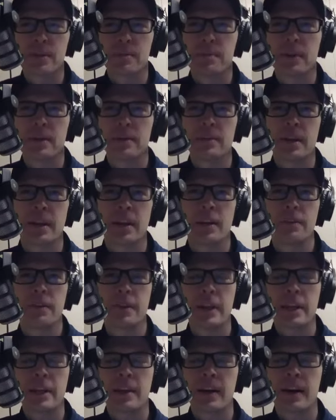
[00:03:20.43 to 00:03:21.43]
But I don't know if
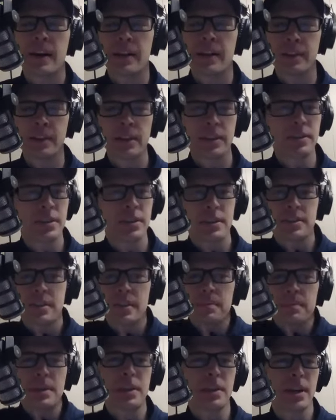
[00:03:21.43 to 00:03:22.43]
any colleagues has
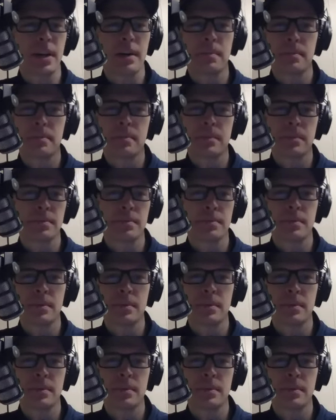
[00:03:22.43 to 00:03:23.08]
it become